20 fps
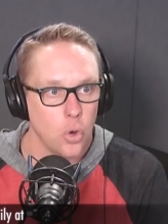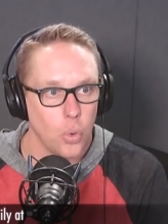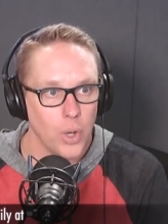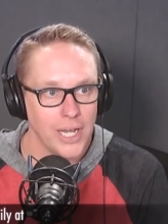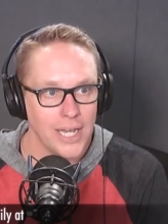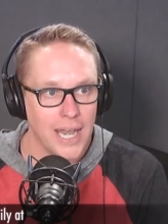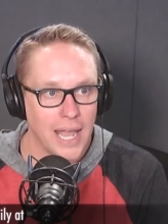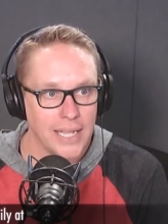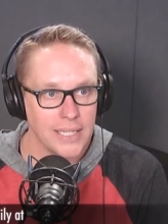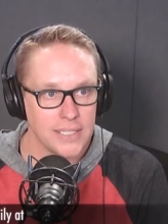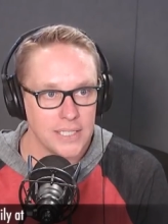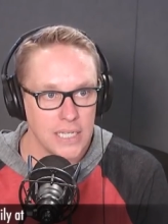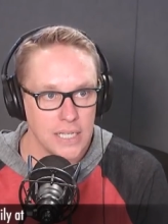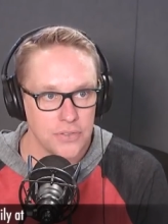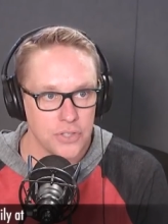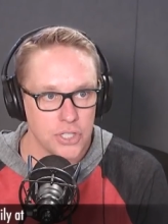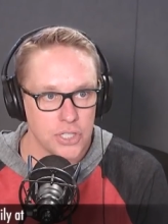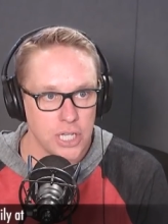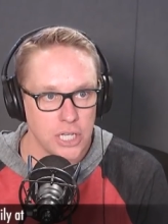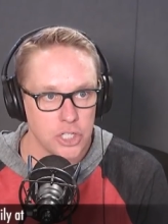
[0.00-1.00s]
What 19th
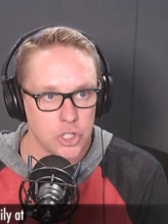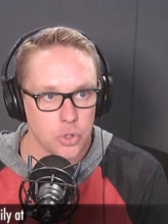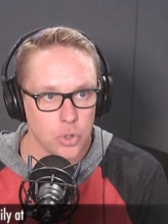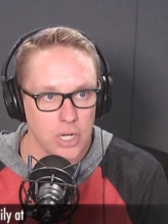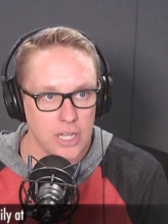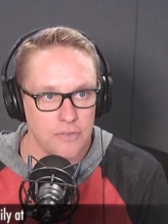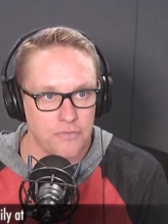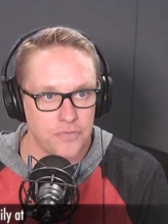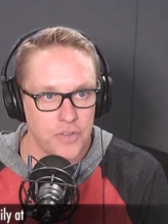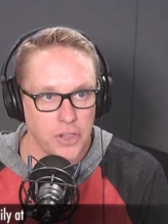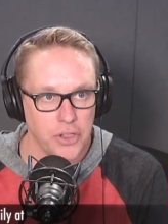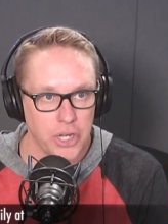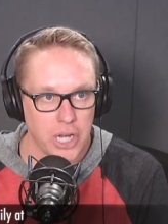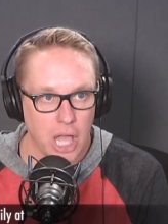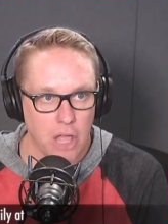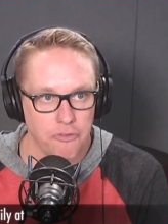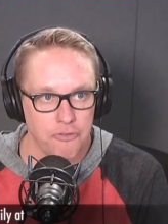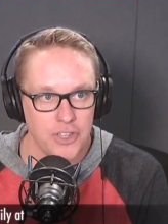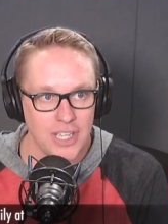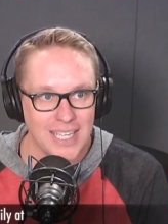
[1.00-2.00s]
century
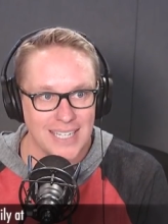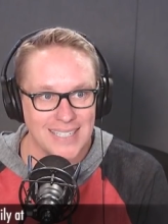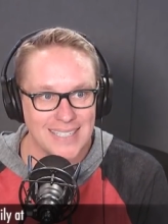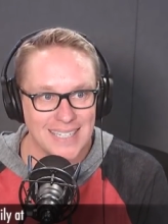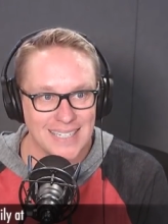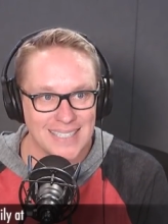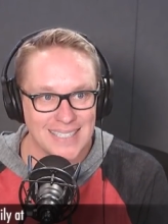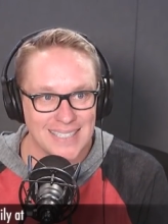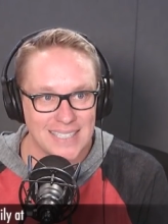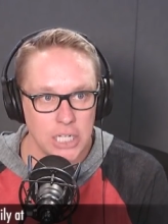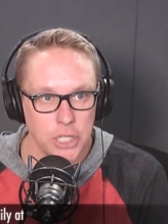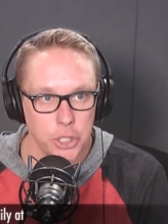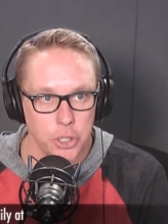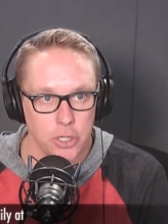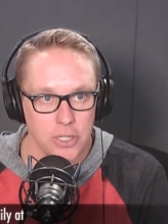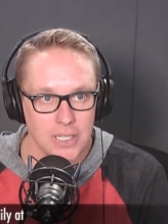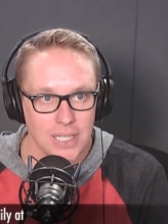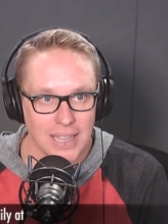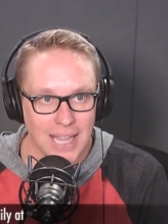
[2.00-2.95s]
Philadelphia distiller's